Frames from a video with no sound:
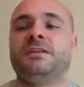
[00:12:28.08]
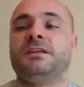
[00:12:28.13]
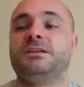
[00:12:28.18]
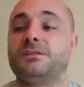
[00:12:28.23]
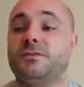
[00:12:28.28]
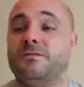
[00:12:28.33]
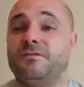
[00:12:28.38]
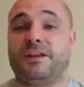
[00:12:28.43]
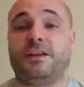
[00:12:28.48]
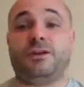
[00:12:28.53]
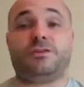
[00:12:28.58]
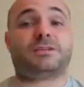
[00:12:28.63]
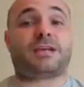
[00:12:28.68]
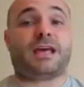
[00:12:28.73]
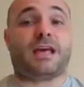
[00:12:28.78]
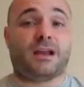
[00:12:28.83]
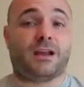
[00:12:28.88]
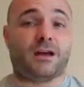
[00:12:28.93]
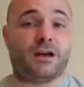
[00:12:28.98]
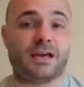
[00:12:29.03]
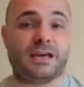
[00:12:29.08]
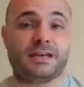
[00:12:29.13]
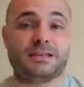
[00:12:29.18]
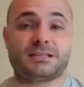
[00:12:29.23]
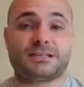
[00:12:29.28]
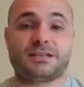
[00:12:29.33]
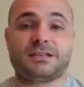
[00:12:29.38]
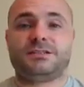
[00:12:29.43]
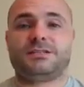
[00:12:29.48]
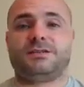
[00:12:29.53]
Some videos get a lot of
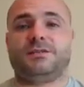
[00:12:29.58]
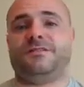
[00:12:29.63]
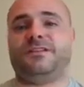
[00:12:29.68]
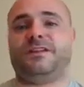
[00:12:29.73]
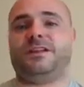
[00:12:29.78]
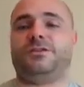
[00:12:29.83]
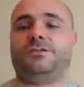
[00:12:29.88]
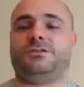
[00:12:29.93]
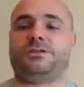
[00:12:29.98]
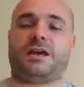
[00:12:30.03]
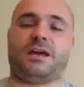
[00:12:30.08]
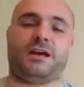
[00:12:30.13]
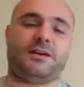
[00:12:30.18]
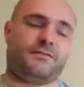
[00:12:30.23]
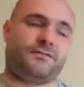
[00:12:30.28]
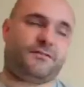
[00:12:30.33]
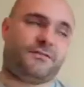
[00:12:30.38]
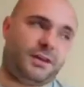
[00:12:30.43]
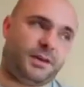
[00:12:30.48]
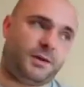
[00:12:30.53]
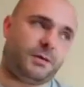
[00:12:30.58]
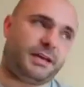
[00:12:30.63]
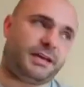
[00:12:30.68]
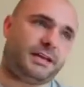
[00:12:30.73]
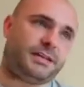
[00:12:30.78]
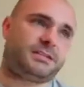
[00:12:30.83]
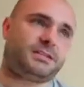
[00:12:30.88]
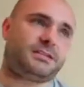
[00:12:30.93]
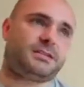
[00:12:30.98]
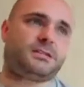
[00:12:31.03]
hits, some videos get few
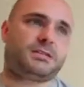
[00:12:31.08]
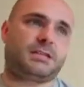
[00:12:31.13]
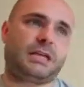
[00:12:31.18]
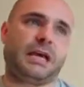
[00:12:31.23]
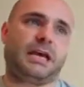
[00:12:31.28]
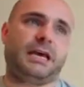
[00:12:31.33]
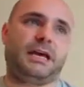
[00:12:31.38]
hits.